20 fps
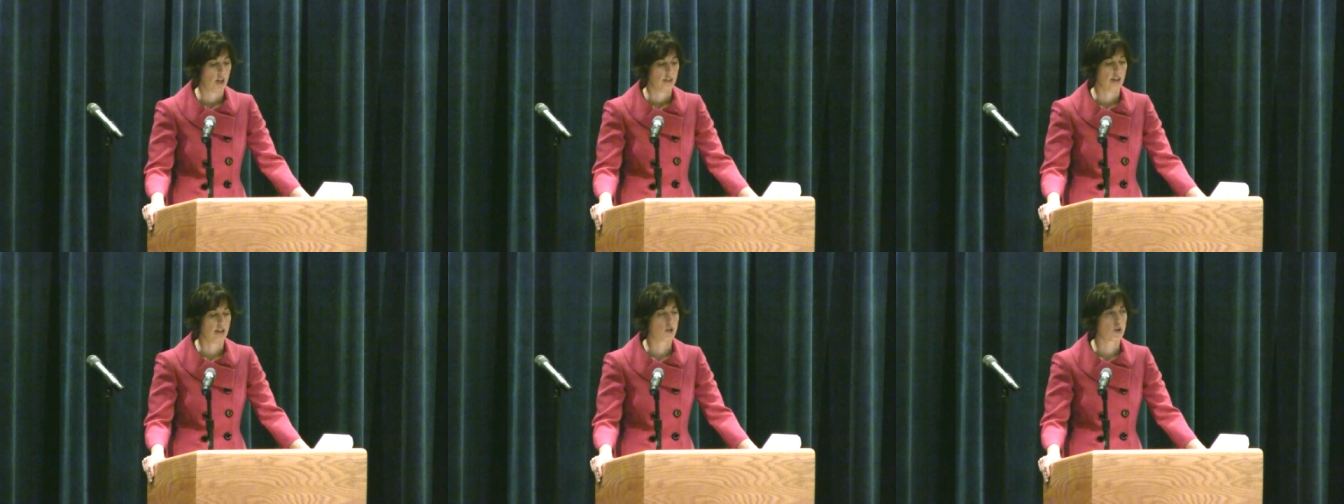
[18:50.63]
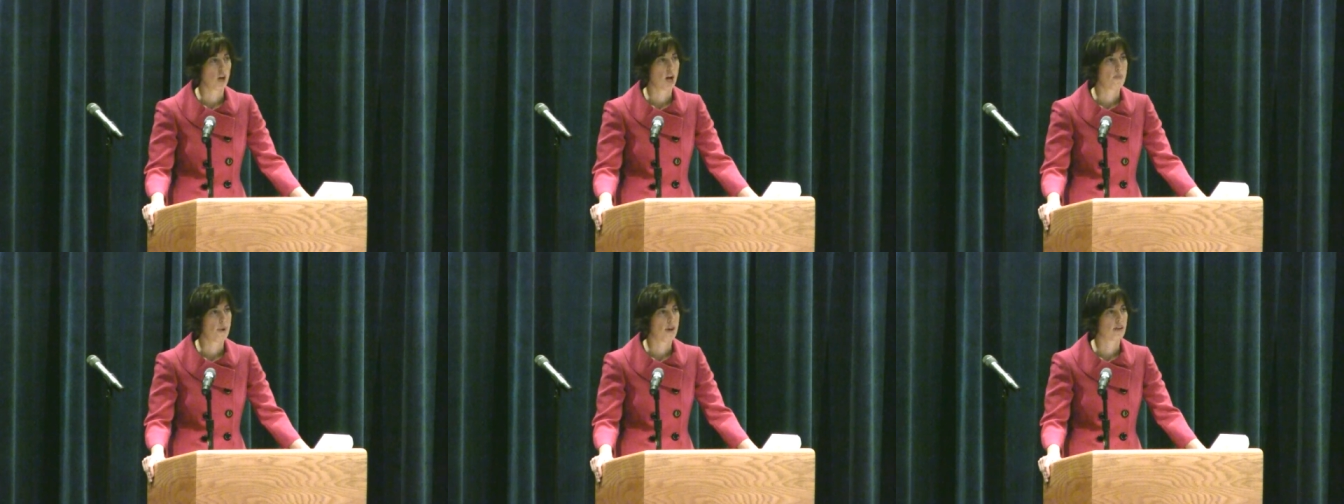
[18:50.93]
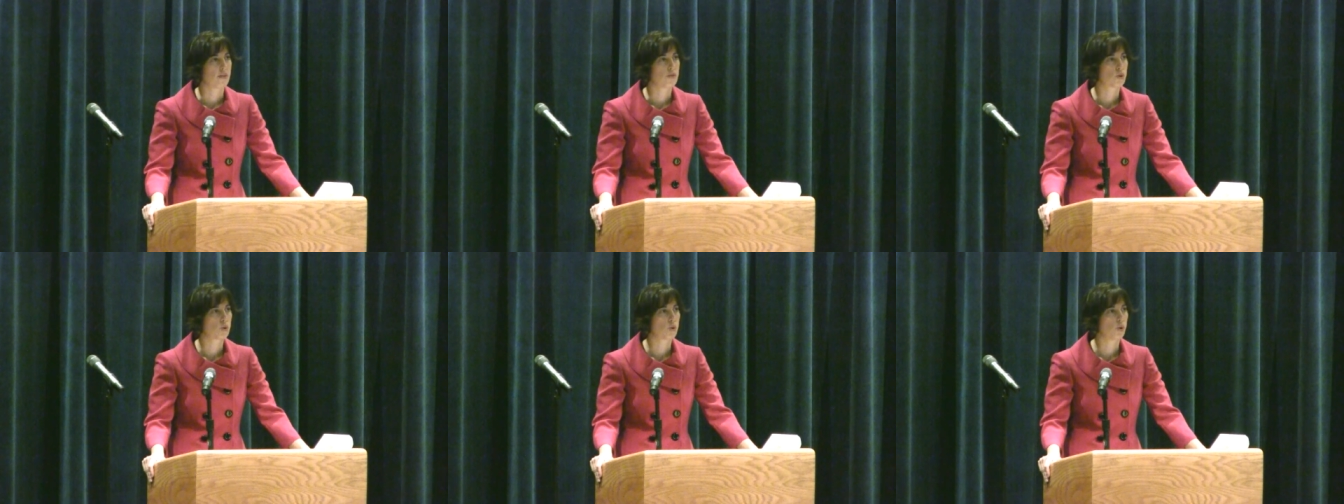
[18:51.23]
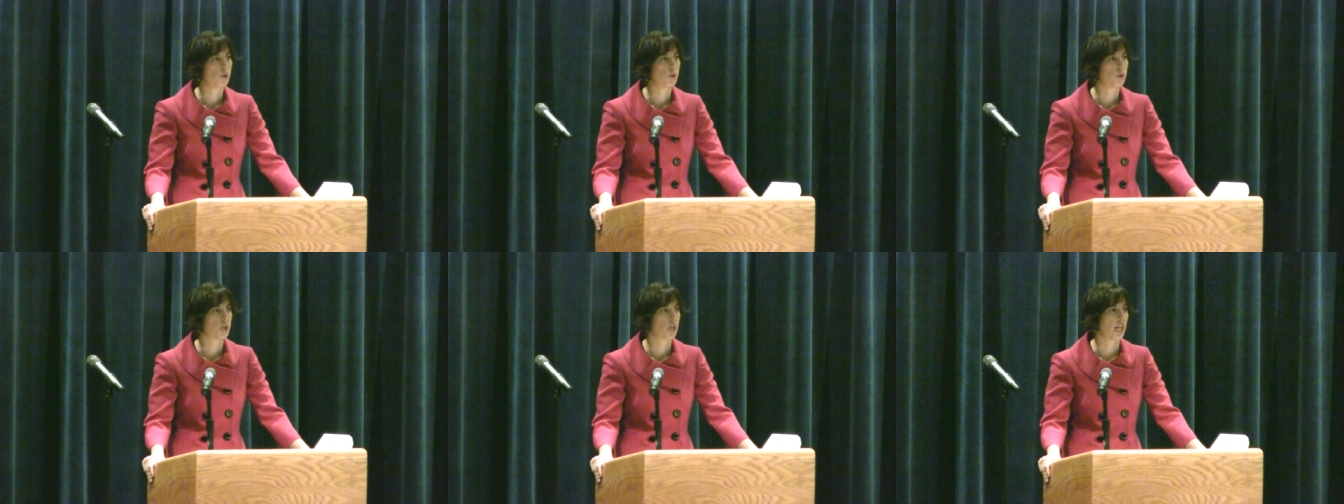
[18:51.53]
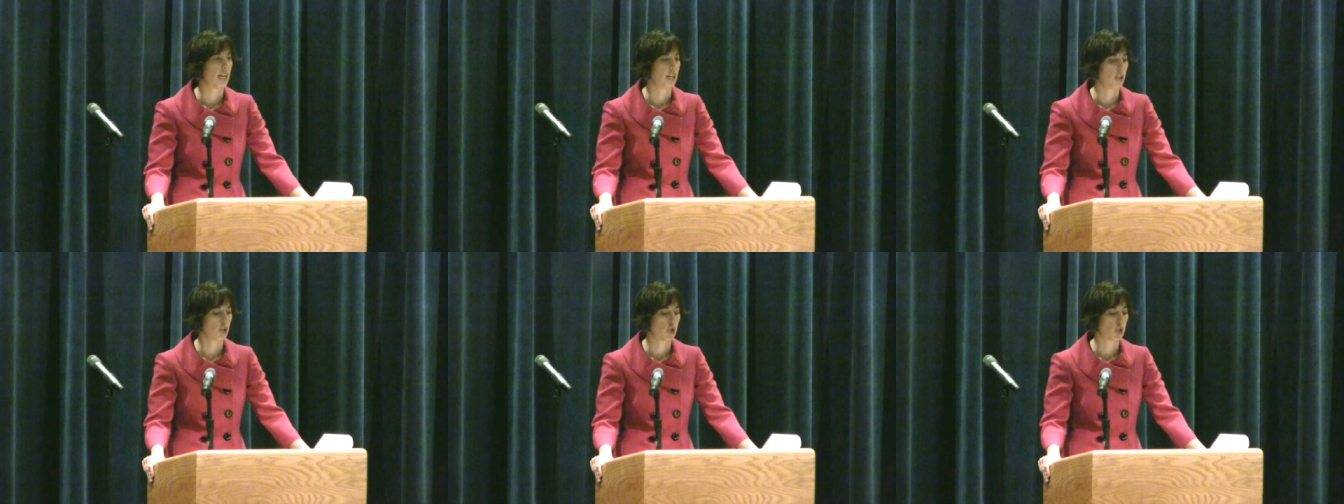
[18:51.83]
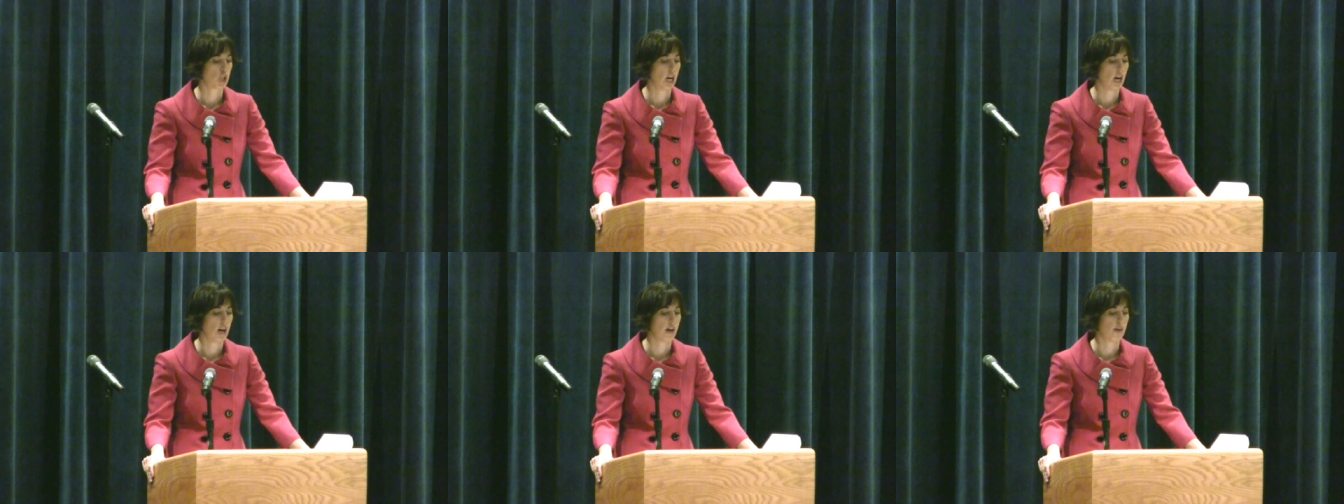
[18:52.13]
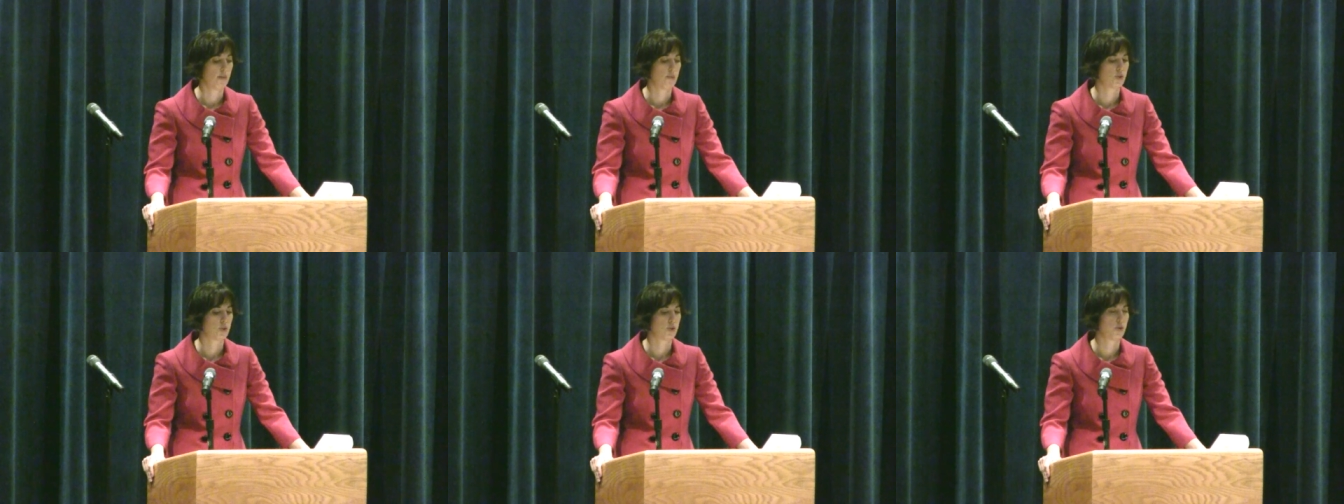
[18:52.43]
They drop out of school to get
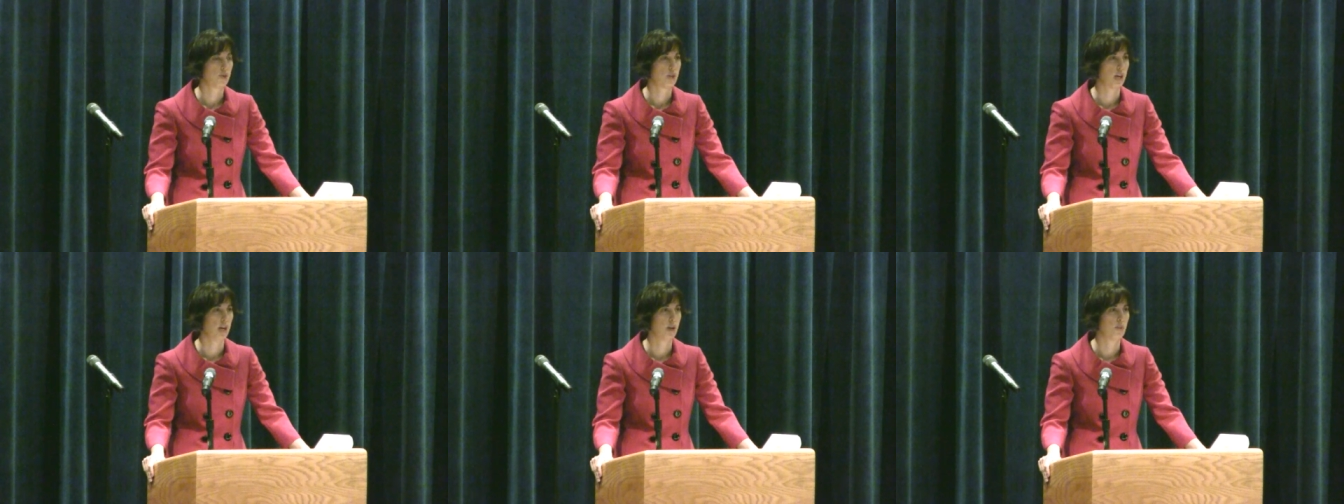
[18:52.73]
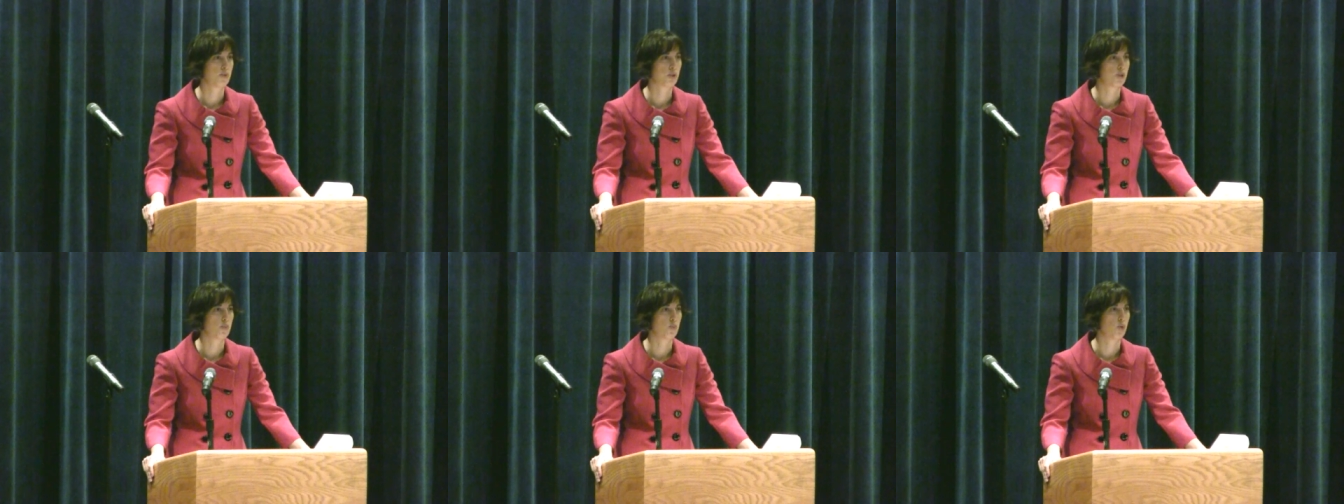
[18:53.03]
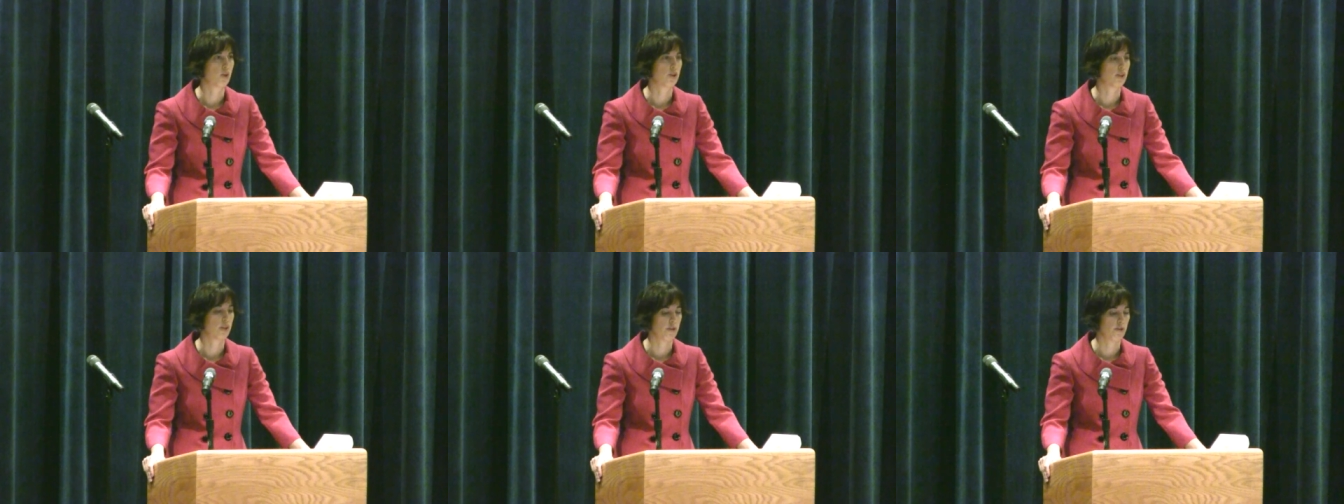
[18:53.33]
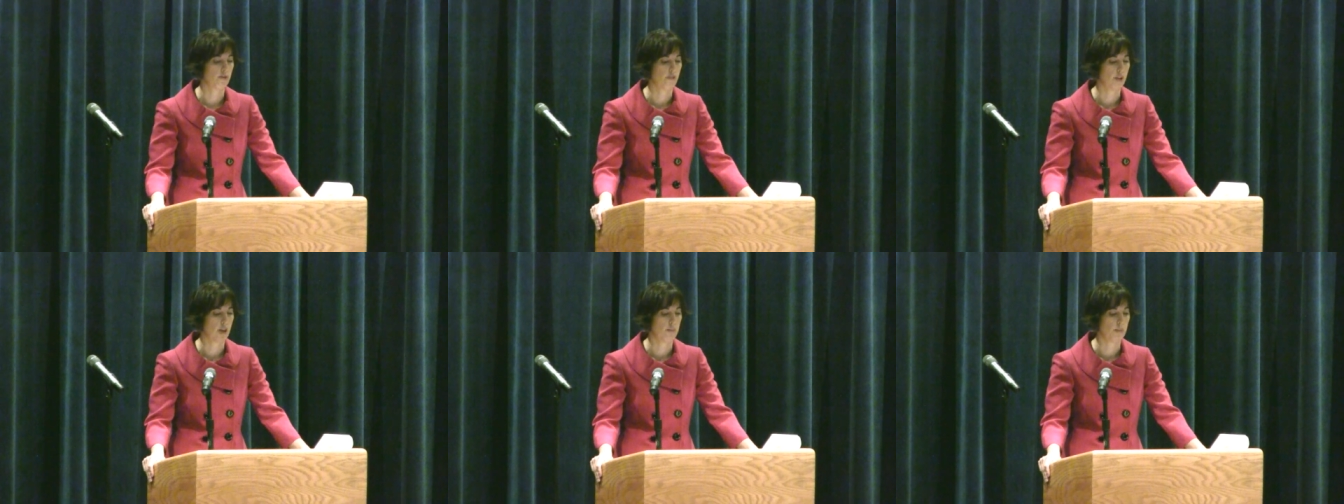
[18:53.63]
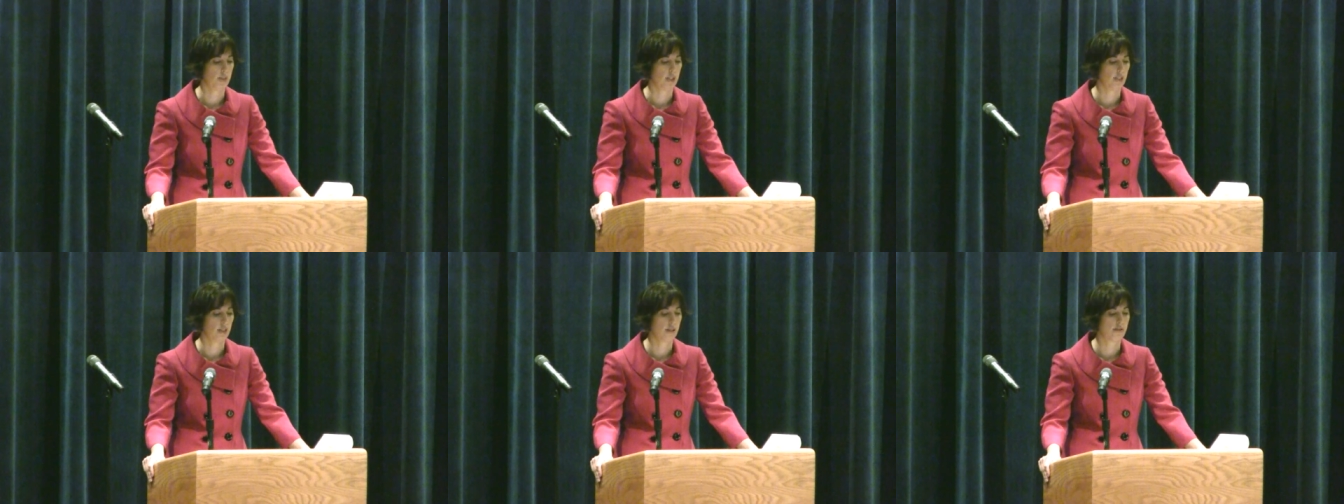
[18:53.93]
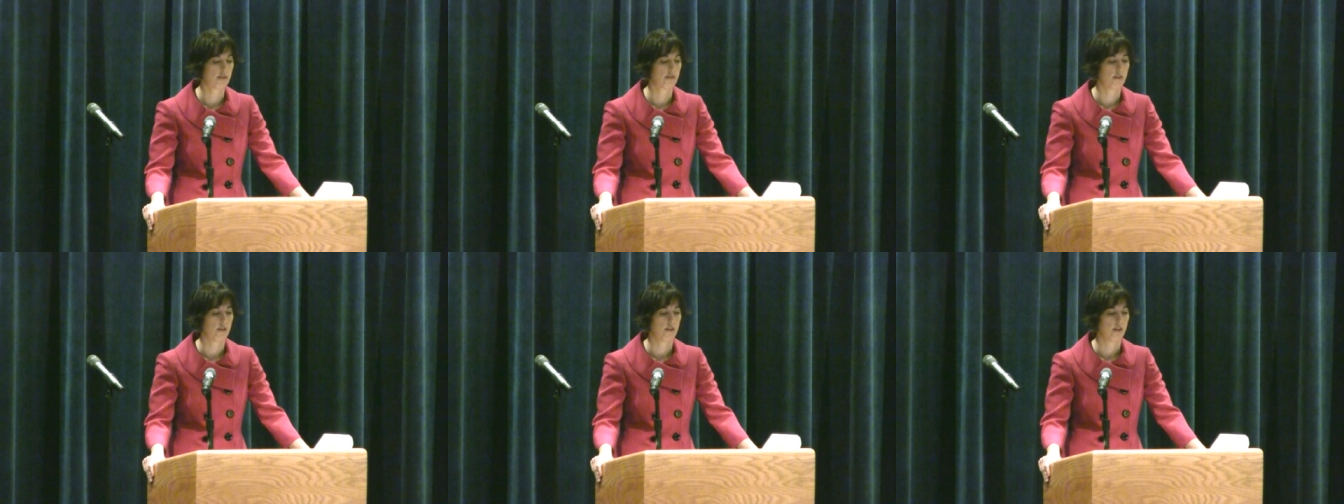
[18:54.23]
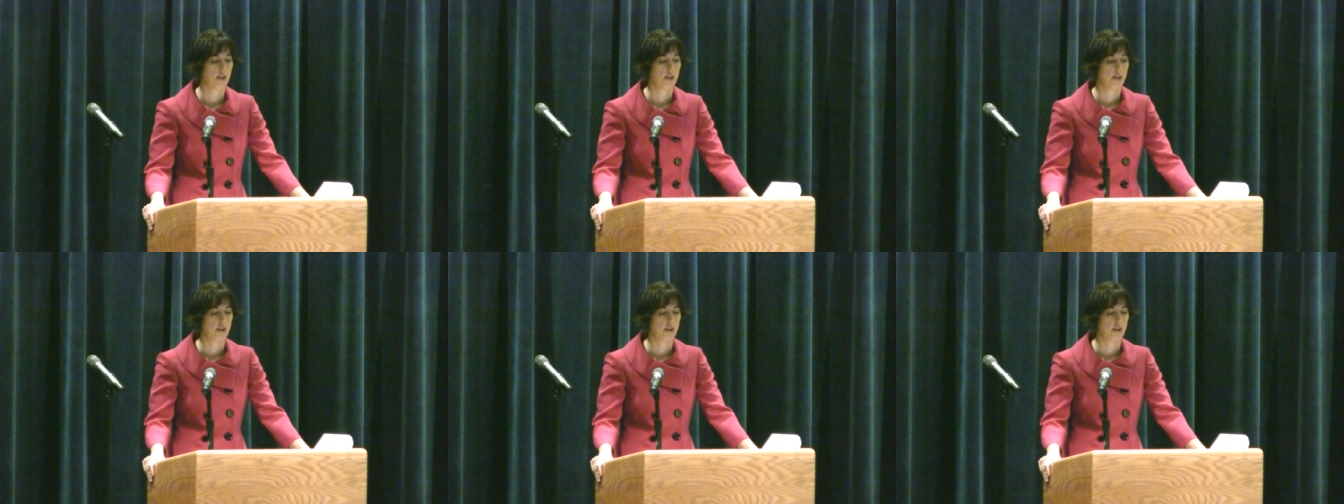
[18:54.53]
jobs to help support their families.